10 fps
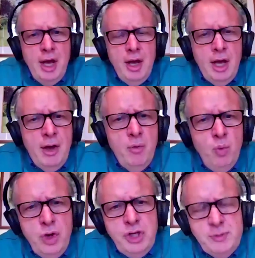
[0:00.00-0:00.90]
uh,
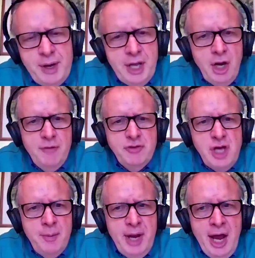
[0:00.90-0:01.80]
were you spending a lot of
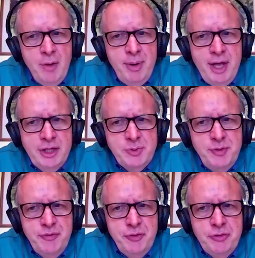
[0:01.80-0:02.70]
time in airplanes
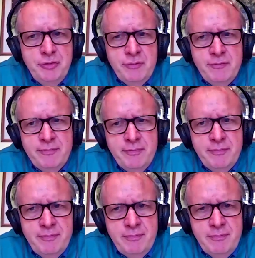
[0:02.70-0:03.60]
before?
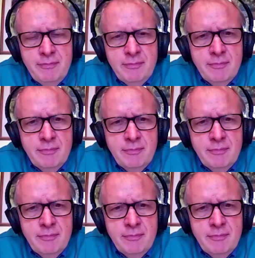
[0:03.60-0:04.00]
Not a